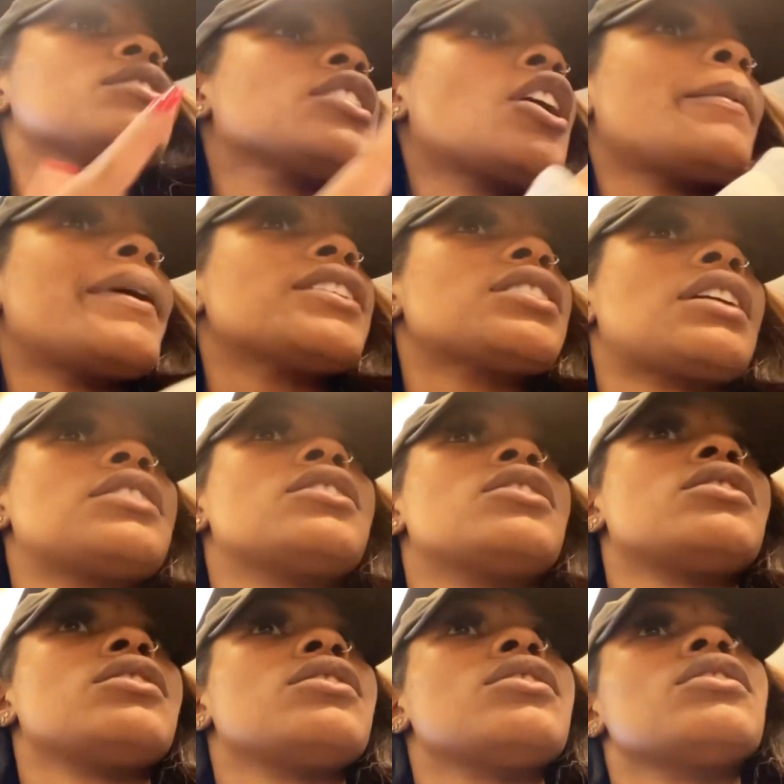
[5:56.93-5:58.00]
Go make sure I,
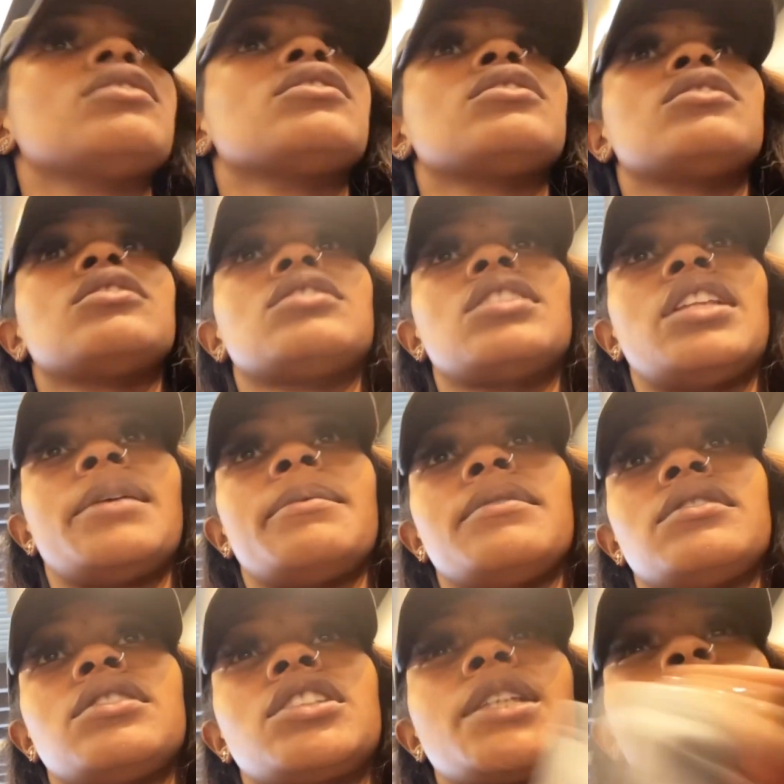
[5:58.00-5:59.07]
the lemon.
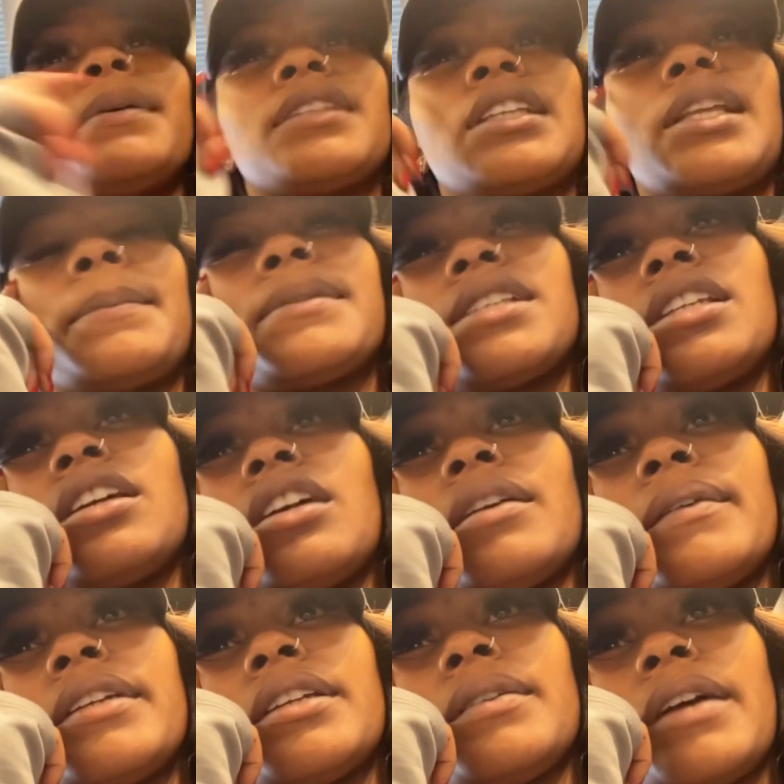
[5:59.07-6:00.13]
She put the lemons in there
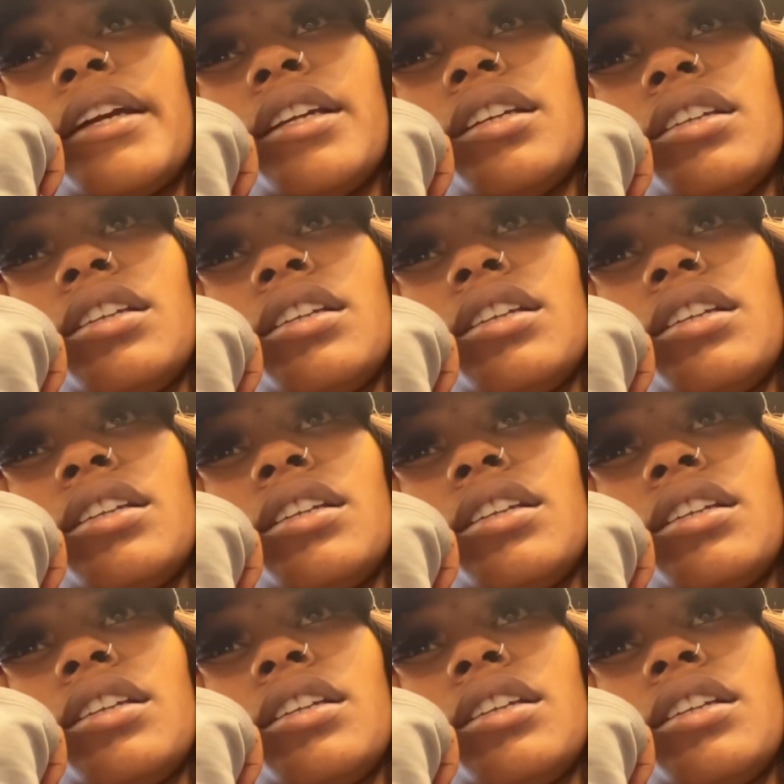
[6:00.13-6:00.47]
already, right?